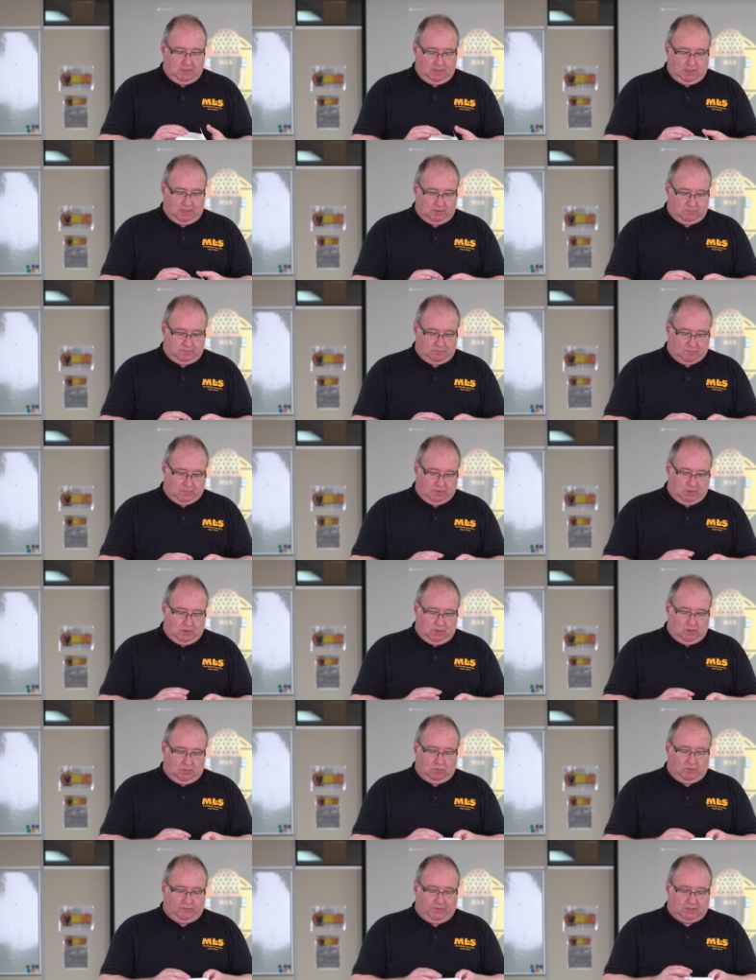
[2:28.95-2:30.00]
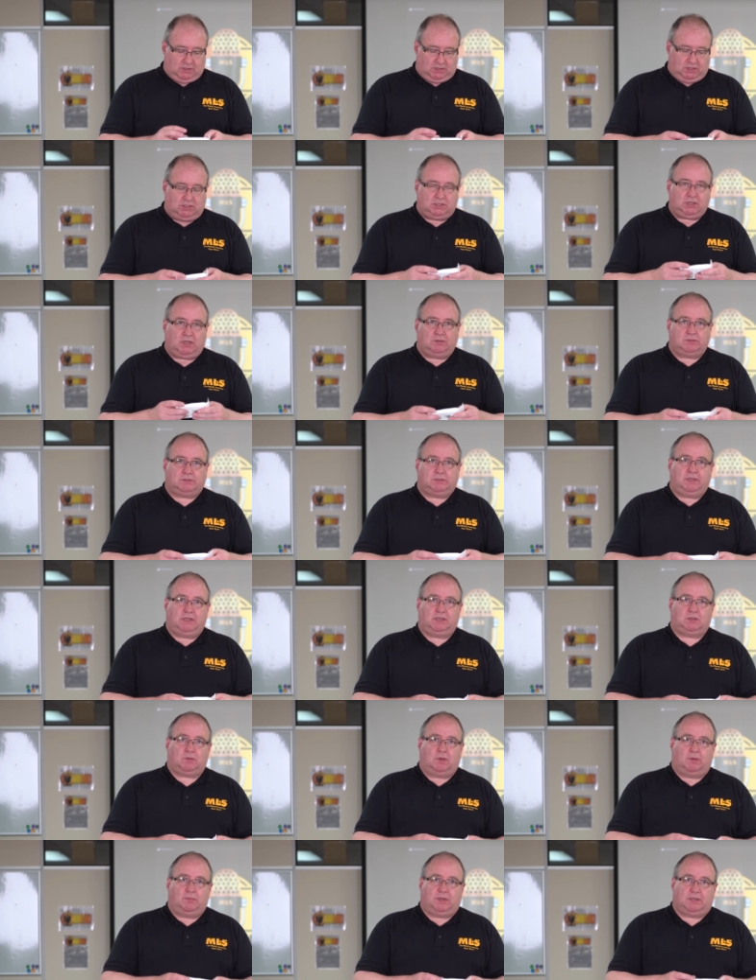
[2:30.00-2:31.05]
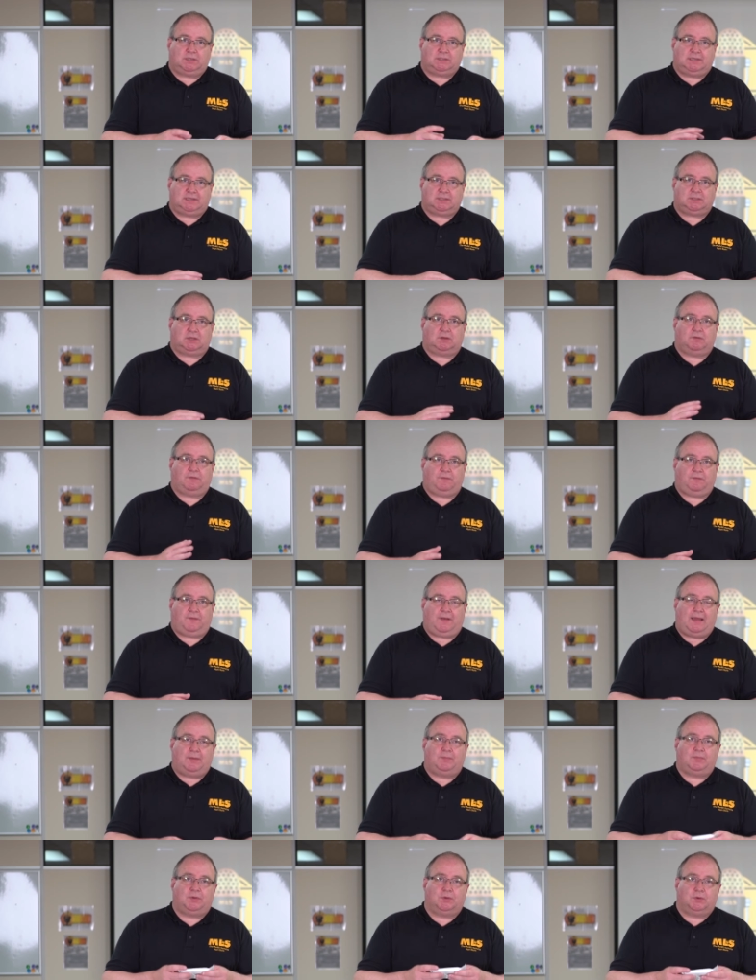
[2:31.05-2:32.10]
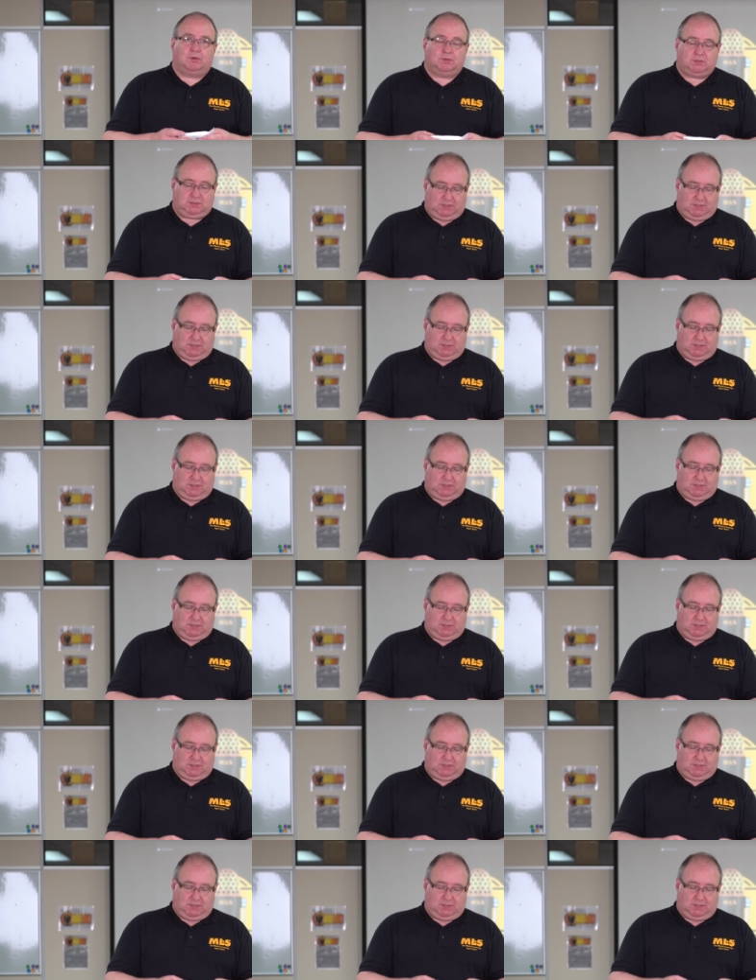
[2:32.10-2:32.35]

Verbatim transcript: Um, we've actually chosen this one because it has like a flat door.